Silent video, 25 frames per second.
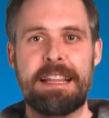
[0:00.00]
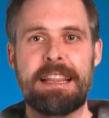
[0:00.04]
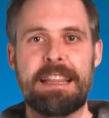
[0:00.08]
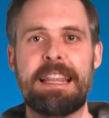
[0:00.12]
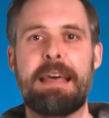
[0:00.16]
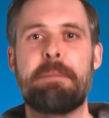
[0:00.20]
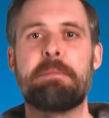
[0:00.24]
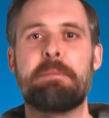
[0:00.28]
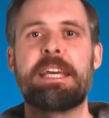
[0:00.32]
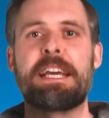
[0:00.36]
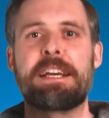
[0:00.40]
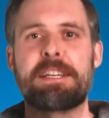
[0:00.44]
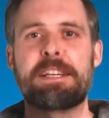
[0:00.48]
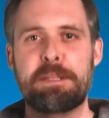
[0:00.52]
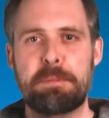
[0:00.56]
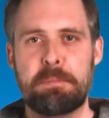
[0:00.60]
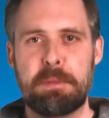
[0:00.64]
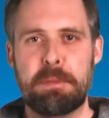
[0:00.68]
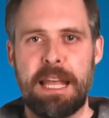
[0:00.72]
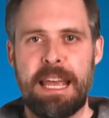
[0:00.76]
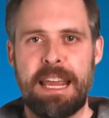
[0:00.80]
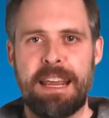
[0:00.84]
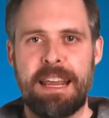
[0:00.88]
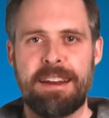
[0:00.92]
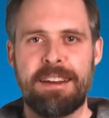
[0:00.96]
Let me
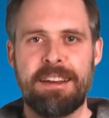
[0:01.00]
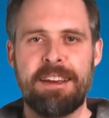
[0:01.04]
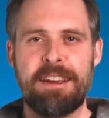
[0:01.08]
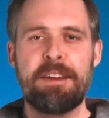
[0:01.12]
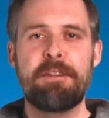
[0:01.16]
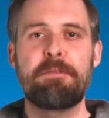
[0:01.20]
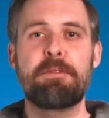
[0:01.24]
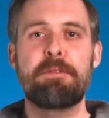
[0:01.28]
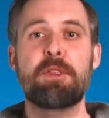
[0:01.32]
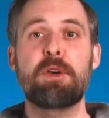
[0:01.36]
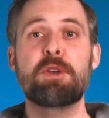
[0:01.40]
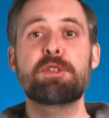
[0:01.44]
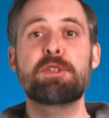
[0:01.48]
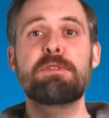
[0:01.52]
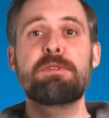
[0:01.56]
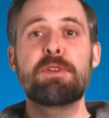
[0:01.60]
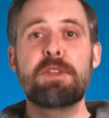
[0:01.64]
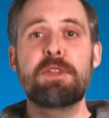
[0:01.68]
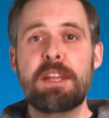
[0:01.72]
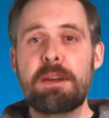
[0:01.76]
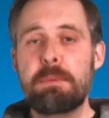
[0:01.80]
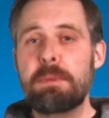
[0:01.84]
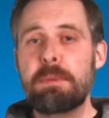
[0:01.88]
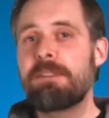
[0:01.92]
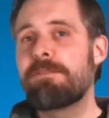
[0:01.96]
explain. For those of
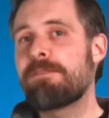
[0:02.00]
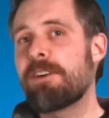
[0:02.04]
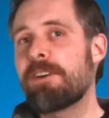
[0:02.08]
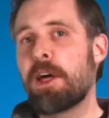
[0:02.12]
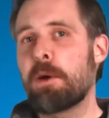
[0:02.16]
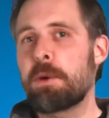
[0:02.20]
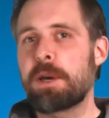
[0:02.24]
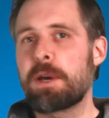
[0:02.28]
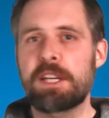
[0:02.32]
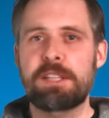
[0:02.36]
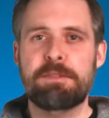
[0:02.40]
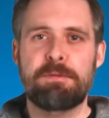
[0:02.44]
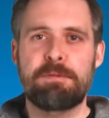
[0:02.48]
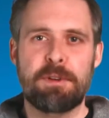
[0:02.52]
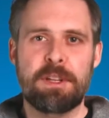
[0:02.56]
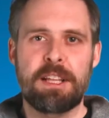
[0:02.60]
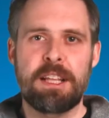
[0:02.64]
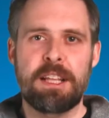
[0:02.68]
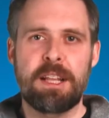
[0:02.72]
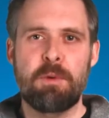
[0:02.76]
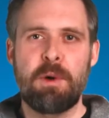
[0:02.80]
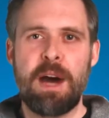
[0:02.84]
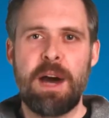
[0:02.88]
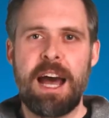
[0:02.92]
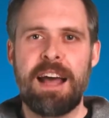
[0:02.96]
you that have been following us for a
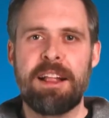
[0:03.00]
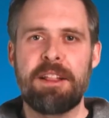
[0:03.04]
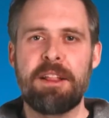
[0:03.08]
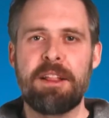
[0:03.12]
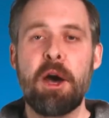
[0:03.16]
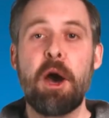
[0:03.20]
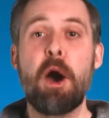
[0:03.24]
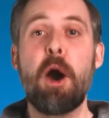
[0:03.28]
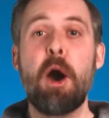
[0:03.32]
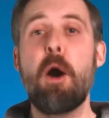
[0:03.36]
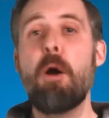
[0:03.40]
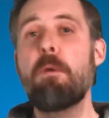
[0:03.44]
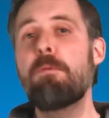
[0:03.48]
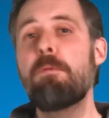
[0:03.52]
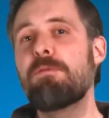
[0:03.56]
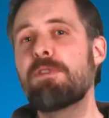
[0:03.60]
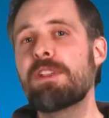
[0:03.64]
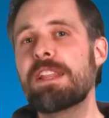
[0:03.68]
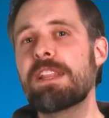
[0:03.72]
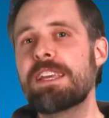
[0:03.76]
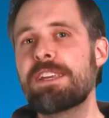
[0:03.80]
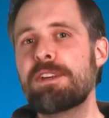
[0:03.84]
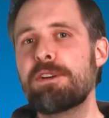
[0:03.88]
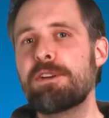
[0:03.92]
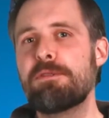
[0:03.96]
little while,
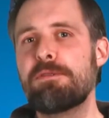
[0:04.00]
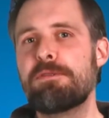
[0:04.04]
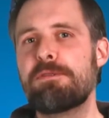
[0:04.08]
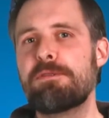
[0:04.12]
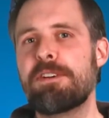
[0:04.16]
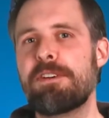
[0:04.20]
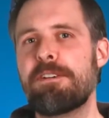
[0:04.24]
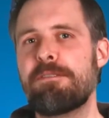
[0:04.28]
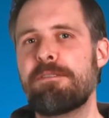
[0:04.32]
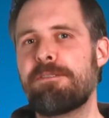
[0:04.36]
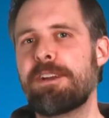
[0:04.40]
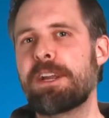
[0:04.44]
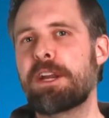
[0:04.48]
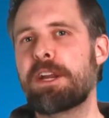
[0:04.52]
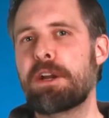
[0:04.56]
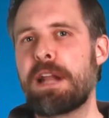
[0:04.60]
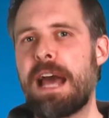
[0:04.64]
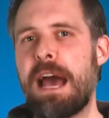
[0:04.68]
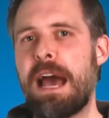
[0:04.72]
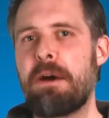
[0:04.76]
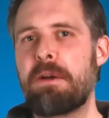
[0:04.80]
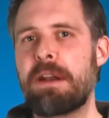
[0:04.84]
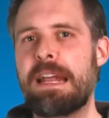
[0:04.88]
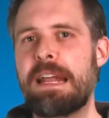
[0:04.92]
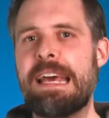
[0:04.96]
hopefully you've figured
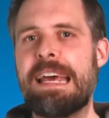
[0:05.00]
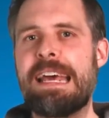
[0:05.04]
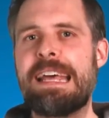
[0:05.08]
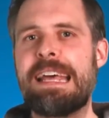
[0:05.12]
out